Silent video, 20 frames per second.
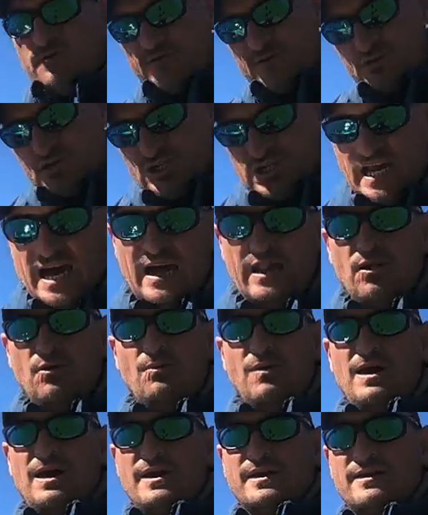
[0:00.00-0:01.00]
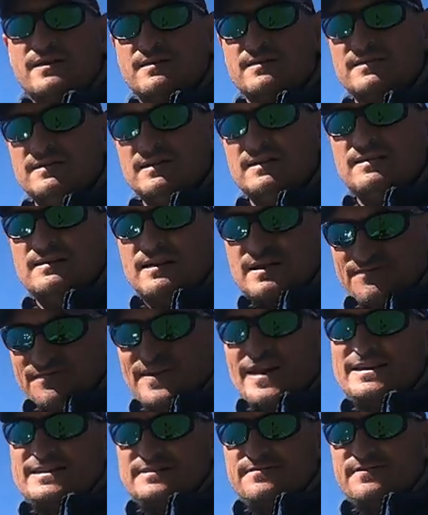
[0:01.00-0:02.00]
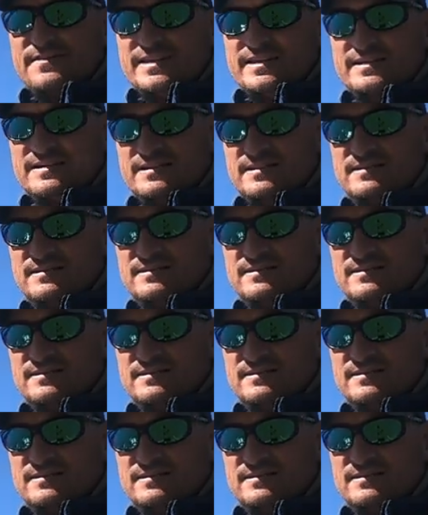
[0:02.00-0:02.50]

over shallow water effectively.